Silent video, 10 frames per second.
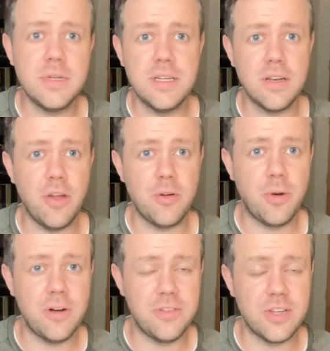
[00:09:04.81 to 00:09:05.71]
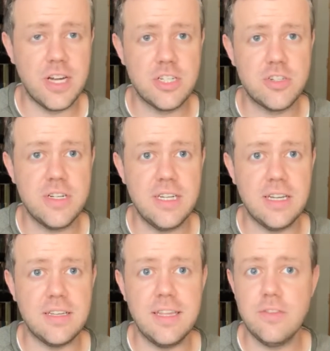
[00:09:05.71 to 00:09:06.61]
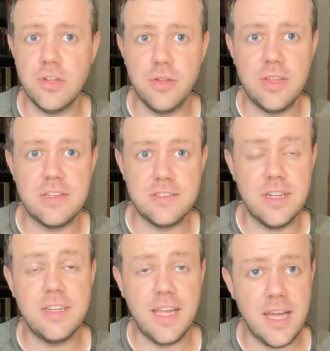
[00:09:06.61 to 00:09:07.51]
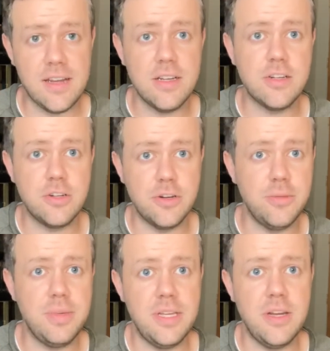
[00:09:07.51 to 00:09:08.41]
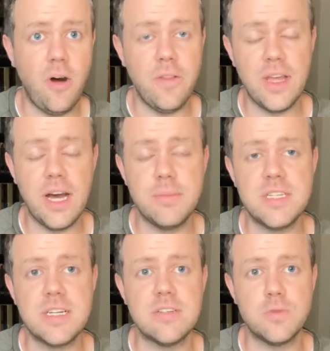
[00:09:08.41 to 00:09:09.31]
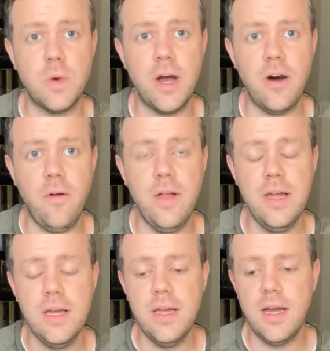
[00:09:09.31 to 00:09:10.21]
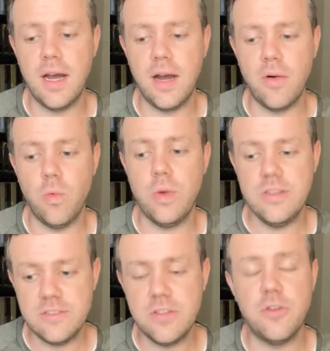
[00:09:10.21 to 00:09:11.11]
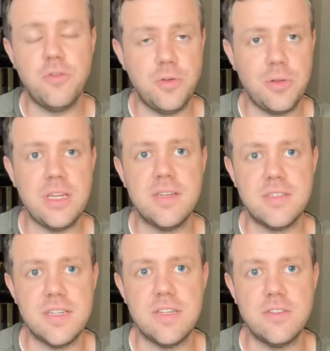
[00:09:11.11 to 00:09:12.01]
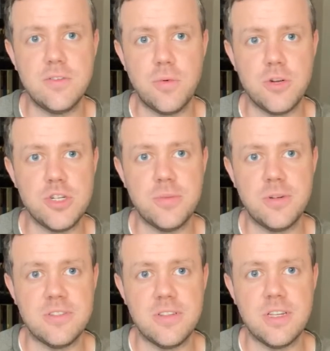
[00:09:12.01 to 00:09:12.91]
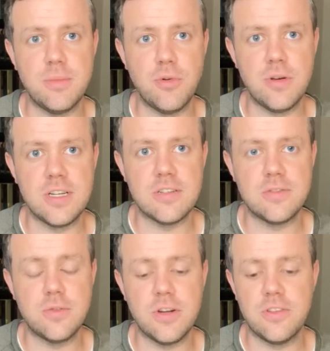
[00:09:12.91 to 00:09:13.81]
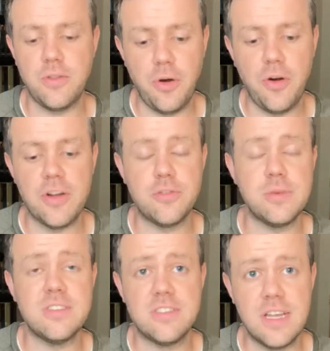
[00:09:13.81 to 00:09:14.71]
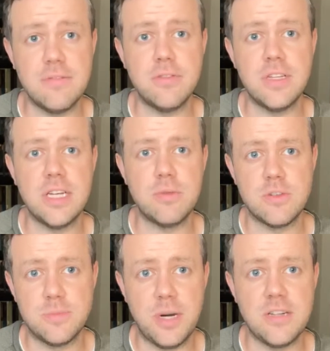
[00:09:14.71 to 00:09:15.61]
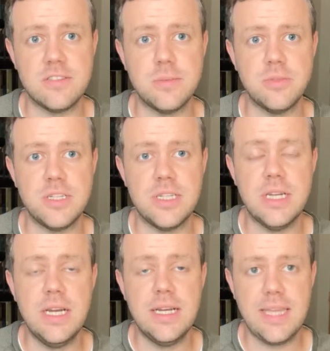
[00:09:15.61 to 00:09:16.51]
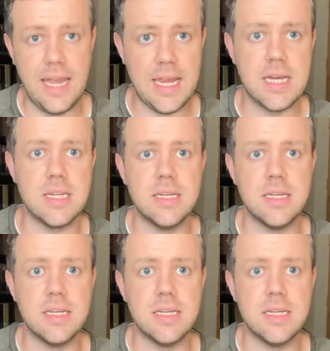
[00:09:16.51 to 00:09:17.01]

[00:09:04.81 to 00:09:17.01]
in other parts of the country, and even though things in Indiana could be on the uptick as well, we still fully intend to worship on Sunday mornings for as long as we safely and responsibly can.